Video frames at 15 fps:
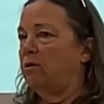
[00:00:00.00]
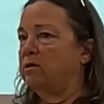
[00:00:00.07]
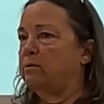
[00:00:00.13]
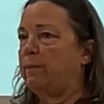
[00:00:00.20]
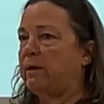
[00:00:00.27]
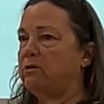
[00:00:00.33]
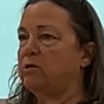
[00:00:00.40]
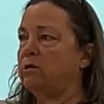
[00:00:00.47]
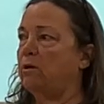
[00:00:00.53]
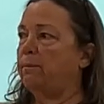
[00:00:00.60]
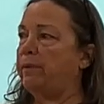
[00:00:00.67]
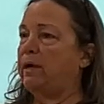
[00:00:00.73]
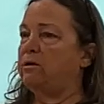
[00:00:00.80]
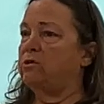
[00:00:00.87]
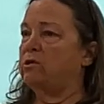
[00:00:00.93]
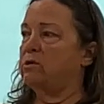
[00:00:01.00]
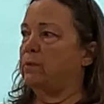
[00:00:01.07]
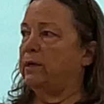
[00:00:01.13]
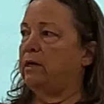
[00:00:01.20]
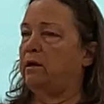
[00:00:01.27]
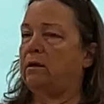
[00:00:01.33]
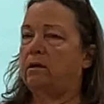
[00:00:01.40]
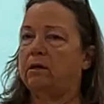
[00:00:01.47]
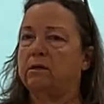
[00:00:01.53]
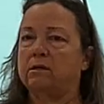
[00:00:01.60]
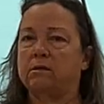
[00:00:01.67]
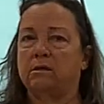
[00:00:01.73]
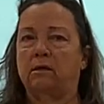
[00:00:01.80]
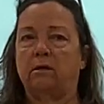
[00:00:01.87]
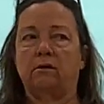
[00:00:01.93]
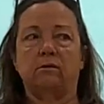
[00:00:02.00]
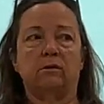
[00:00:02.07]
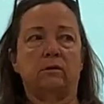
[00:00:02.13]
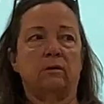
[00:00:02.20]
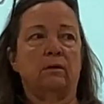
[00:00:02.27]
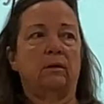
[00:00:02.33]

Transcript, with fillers: especially your patients with kidney disease.